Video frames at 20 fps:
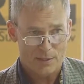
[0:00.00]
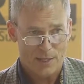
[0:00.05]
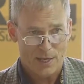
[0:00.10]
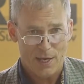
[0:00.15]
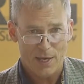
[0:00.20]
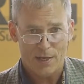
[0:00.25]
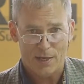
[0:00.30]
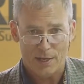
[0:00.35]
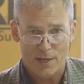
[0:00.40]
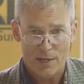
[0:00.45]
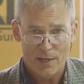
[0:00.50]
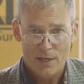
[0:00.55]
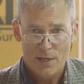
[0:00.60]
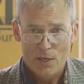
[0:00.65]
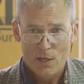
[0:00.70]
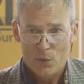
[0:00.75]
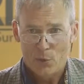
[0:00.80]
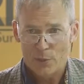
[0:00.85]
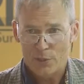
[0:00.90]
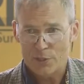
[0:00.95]
Canada,
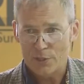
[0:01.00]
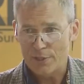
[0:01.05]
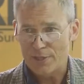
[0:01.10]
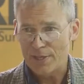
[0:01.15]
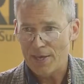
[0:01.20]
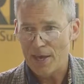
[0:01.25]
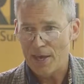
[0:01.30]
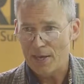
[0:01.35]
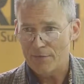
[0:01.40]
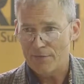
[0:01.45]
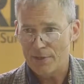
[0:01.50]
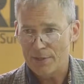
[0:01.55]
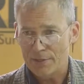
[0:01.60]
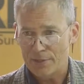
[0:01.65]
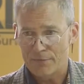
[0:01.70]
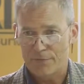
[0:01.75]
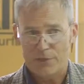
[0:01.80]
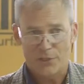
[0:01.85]
which is the advent of